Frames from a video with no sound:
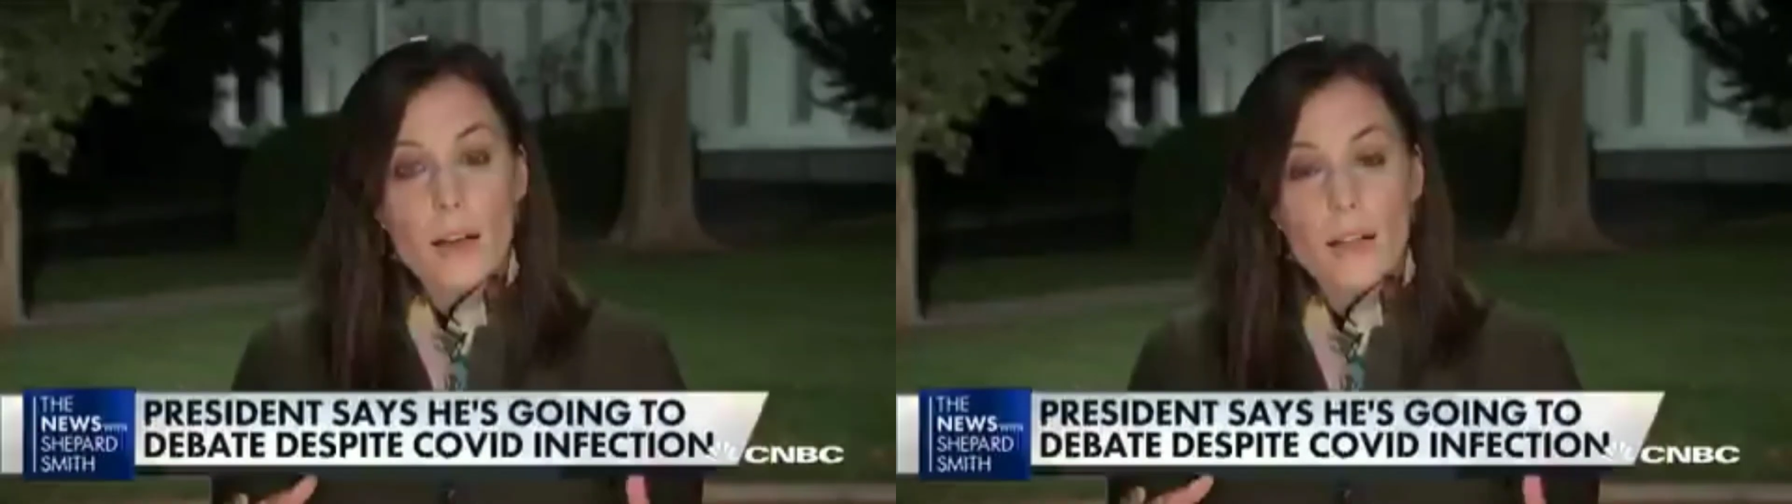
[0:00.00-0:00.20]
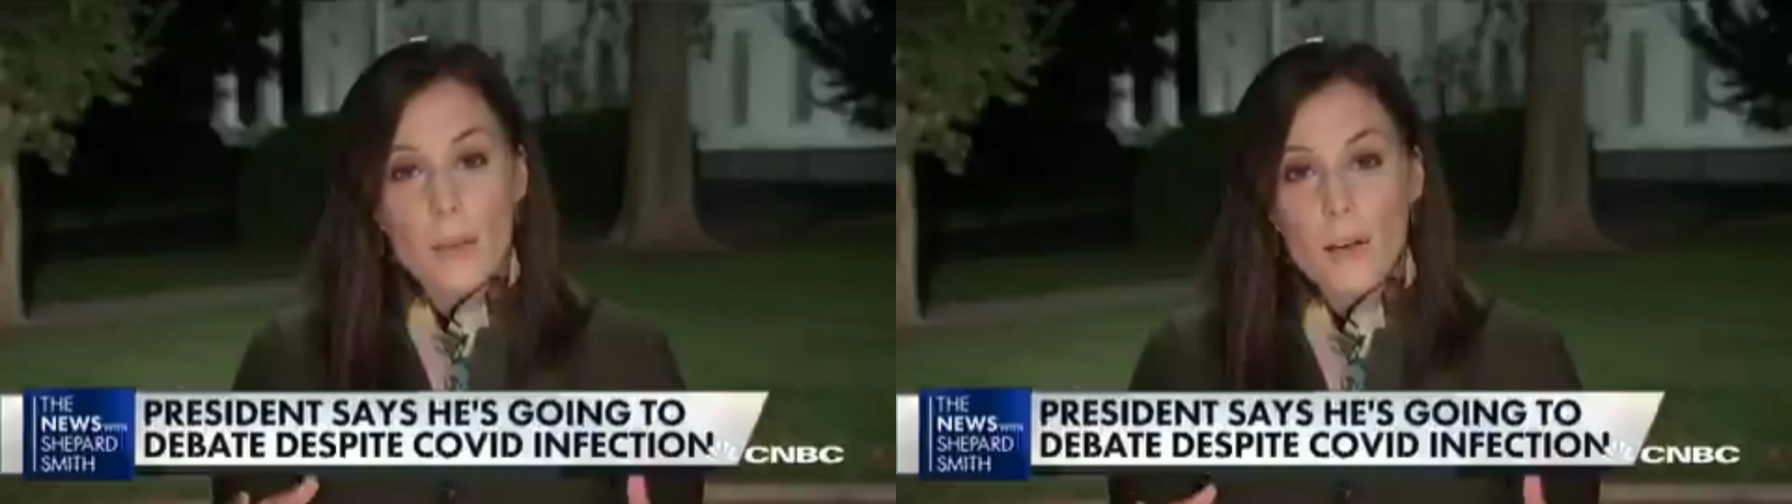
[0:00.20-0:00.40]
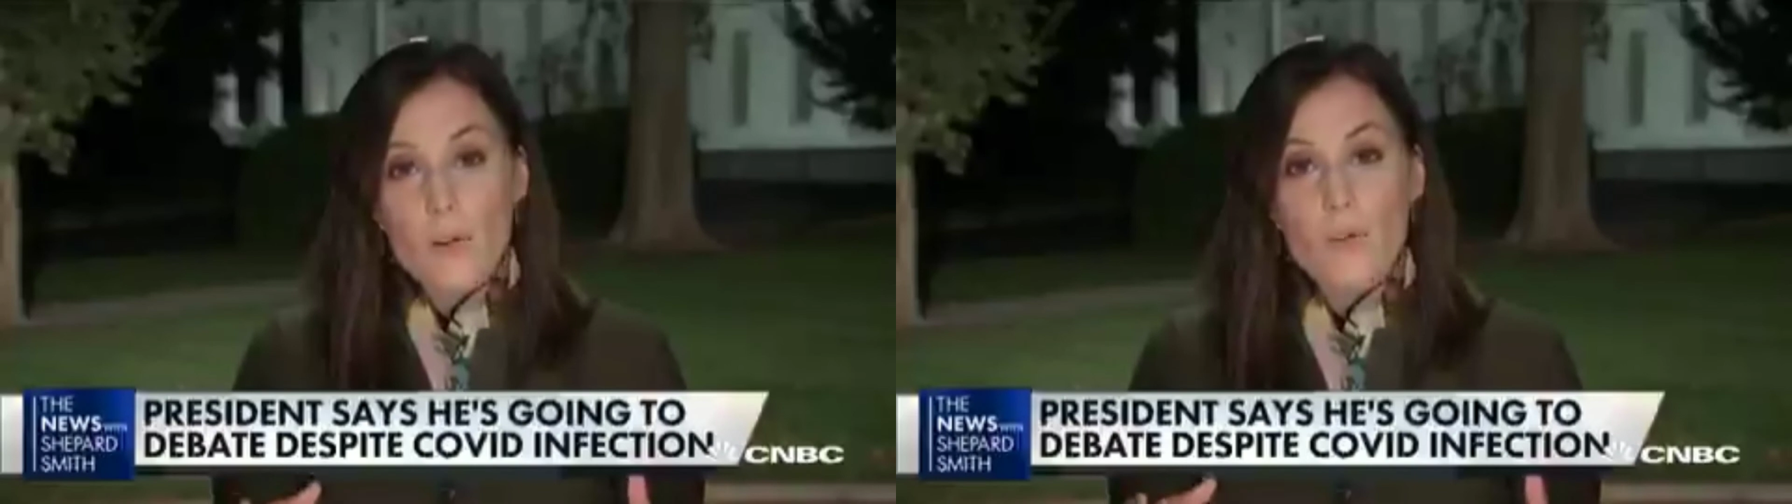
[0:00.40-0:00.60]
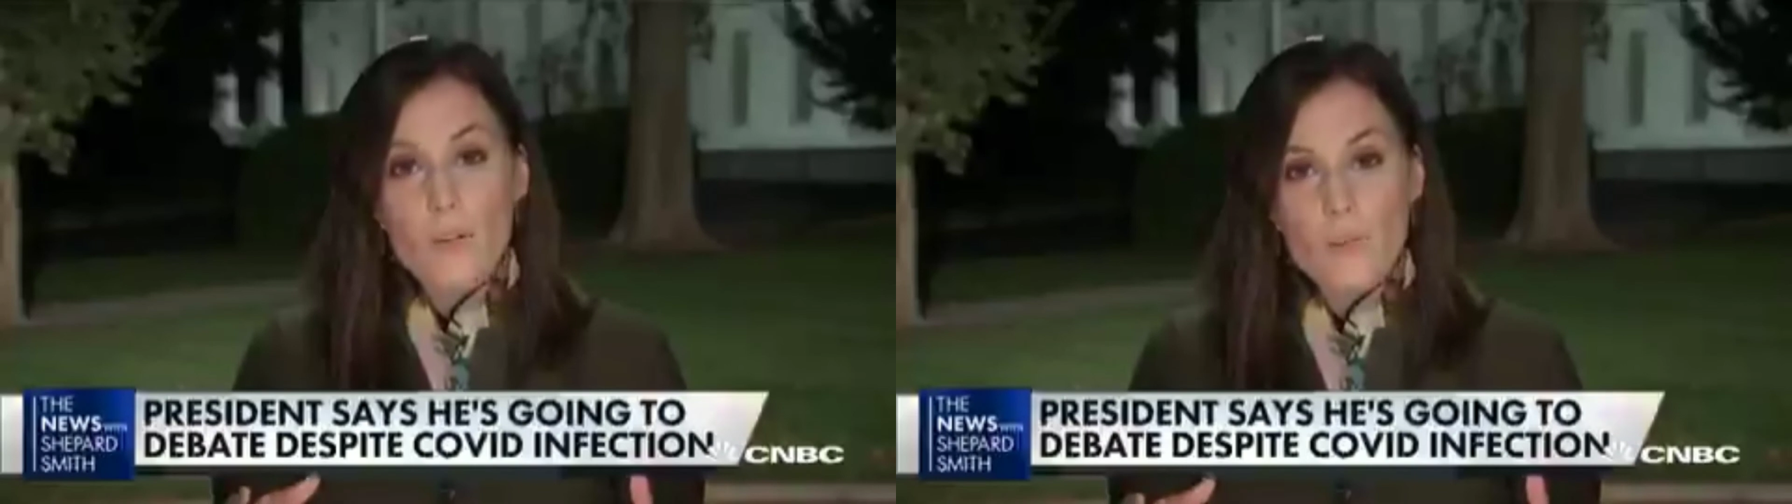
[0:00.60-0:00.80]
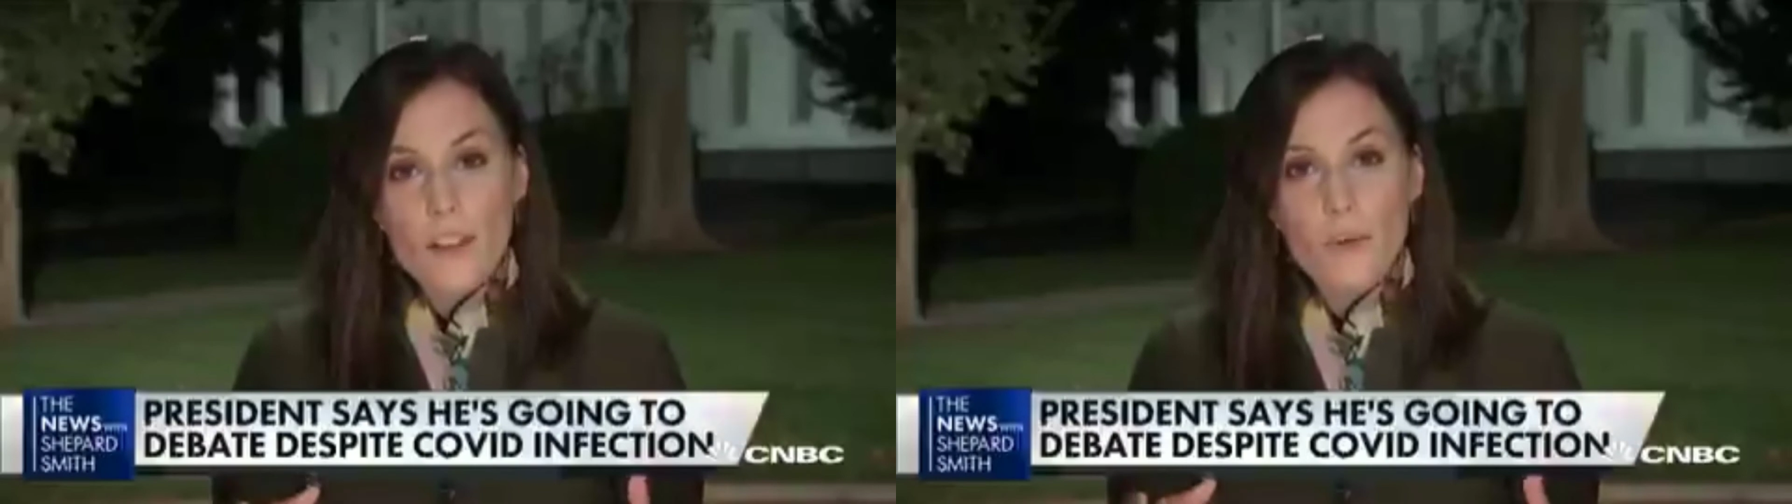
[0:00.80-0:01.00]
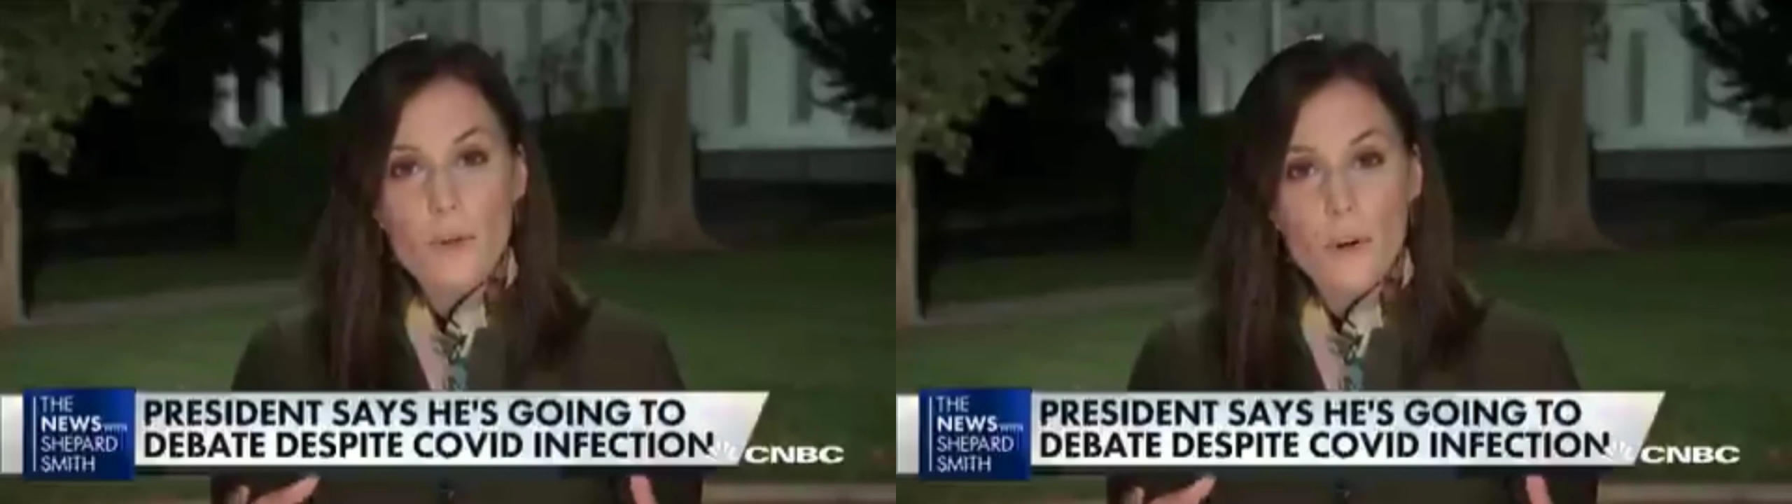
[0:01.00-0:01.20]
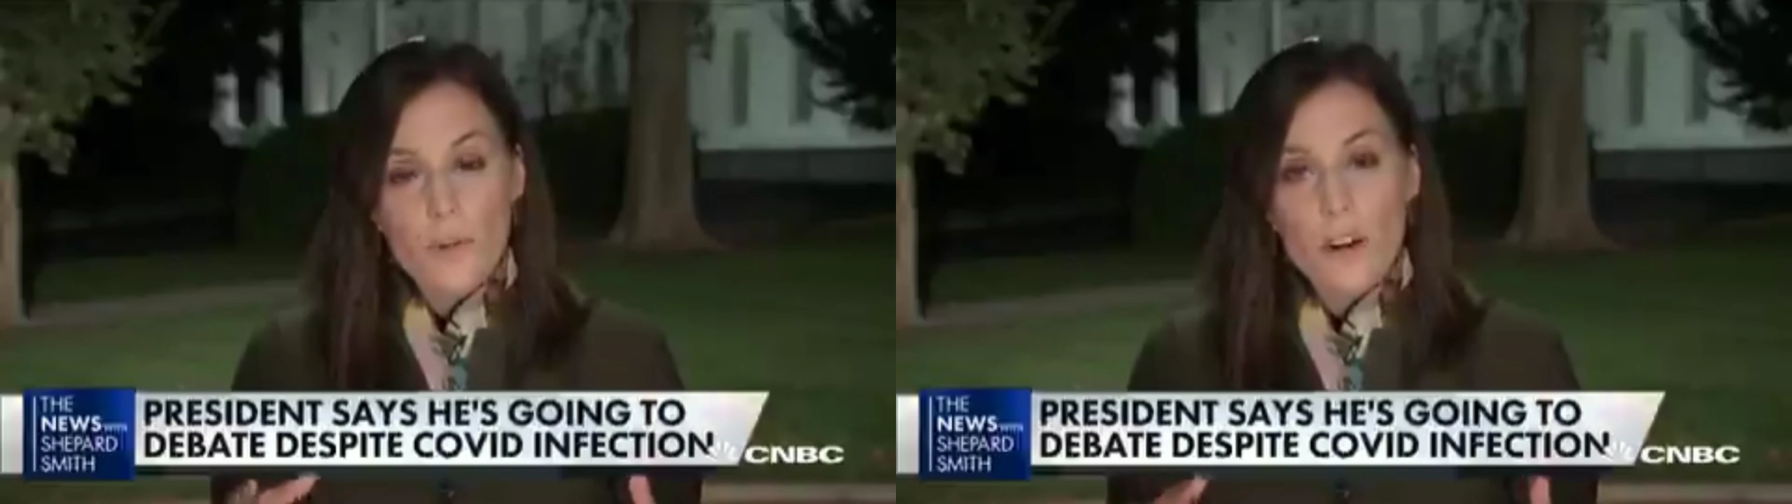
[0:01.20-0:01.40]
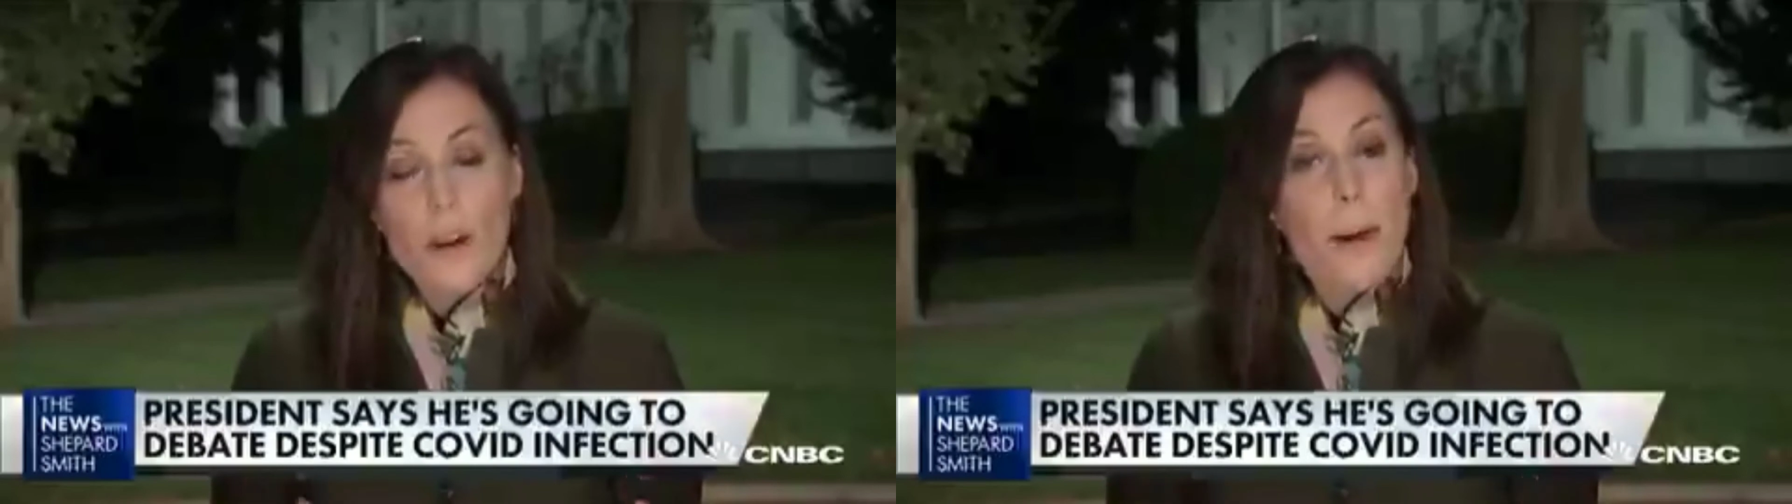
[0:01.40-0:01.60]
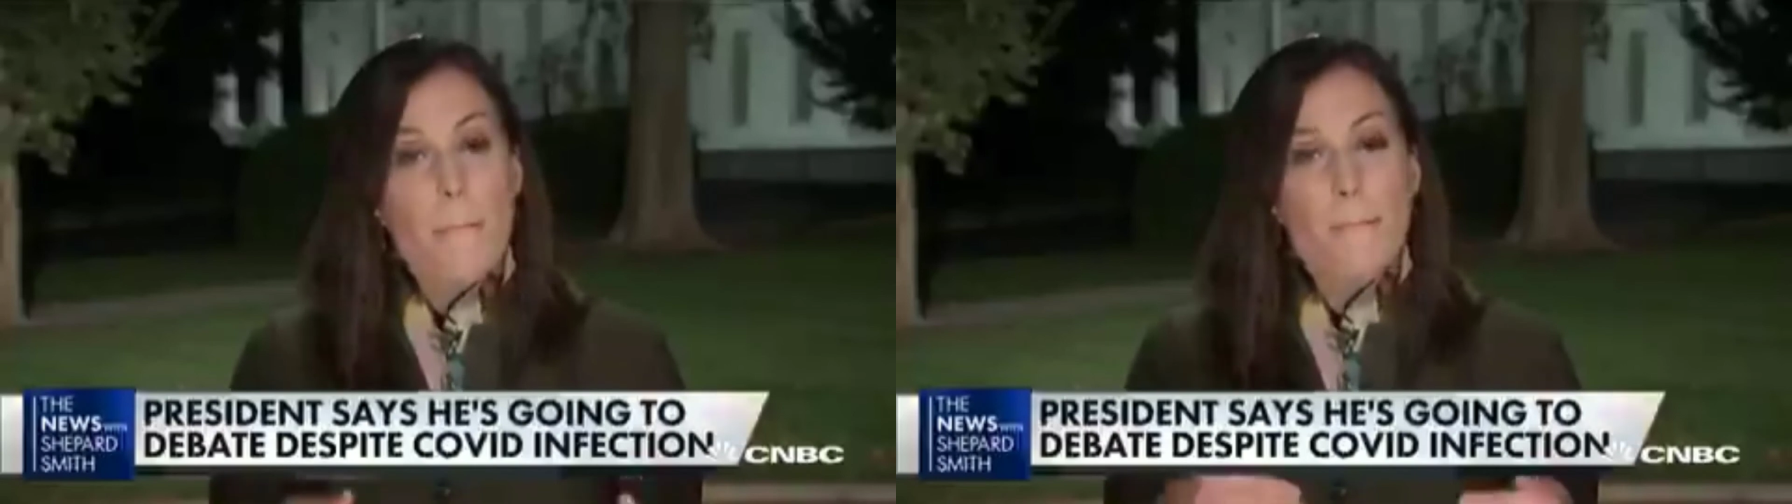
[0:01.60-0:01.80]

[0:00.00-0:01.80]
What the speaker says: somebody who's infected with COVID